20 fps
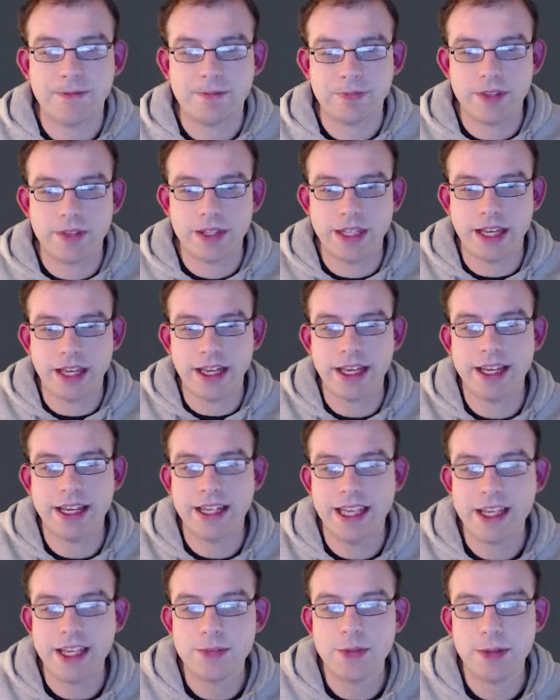and
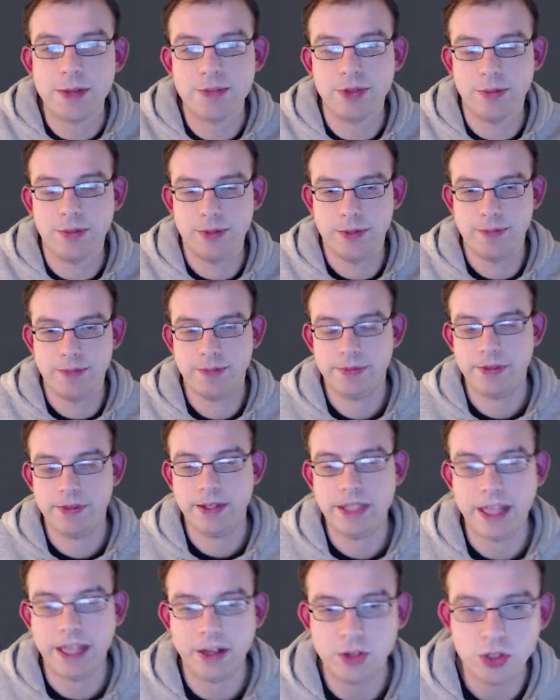here's my problem.
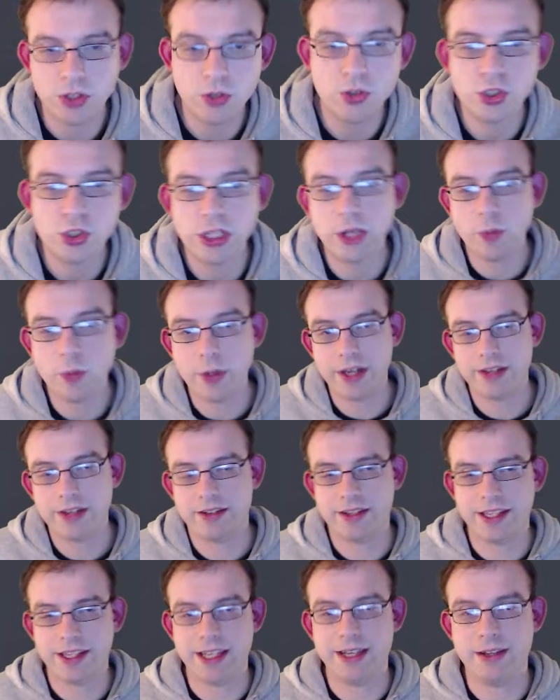Now, usually when
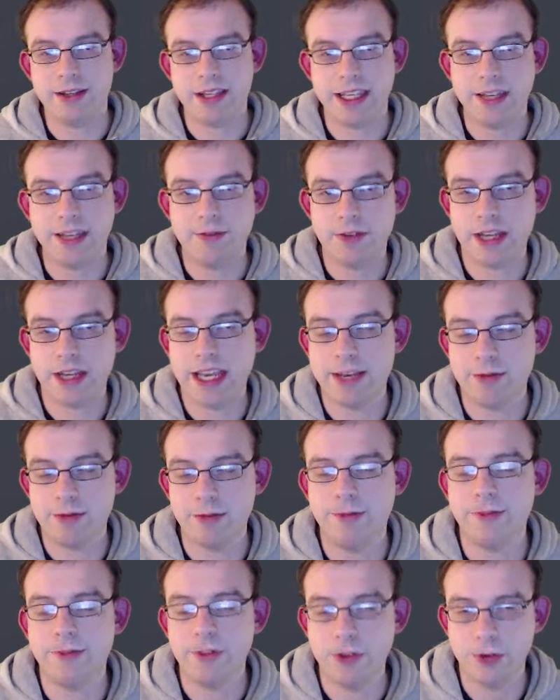I give a
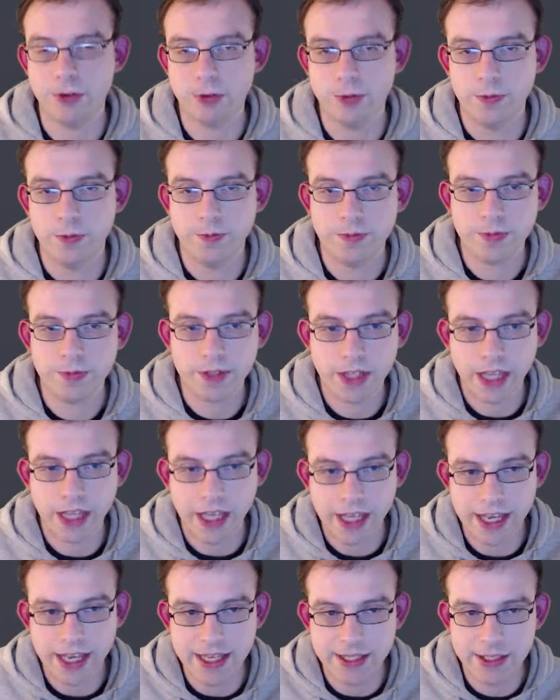review,
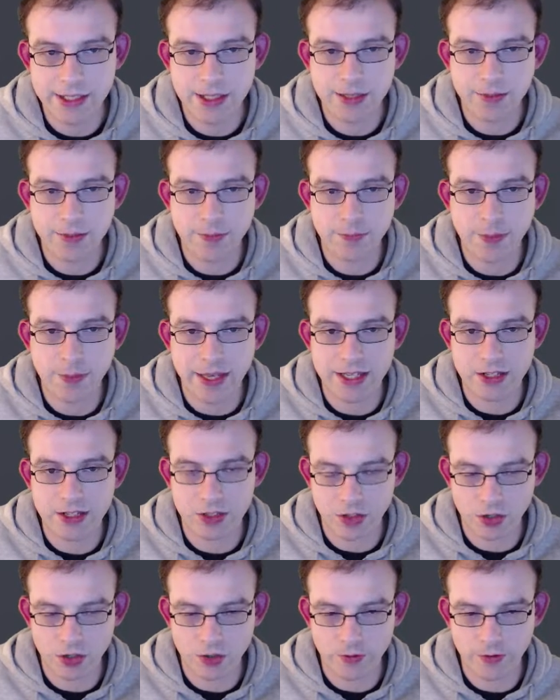it's based
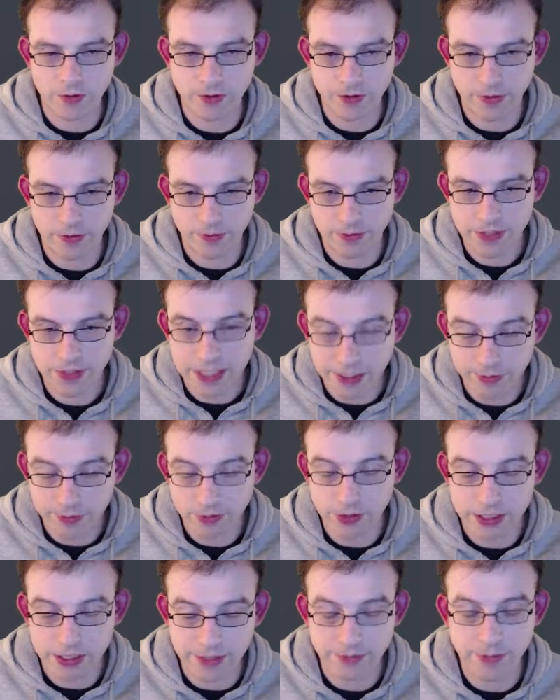off of several
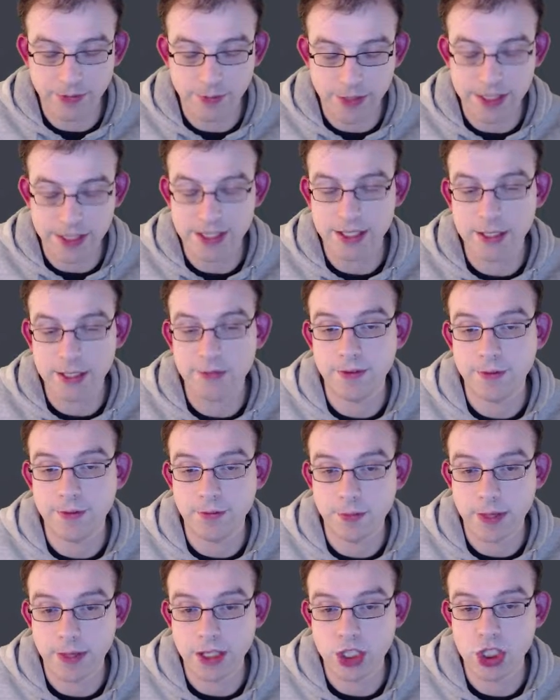different pieces of
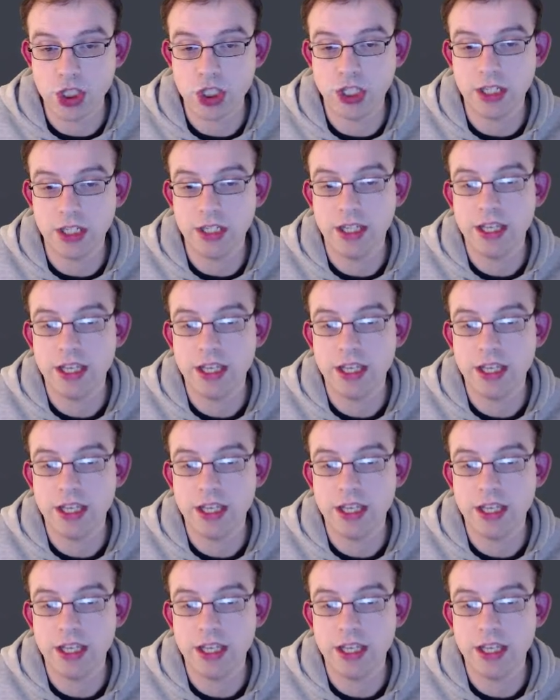information.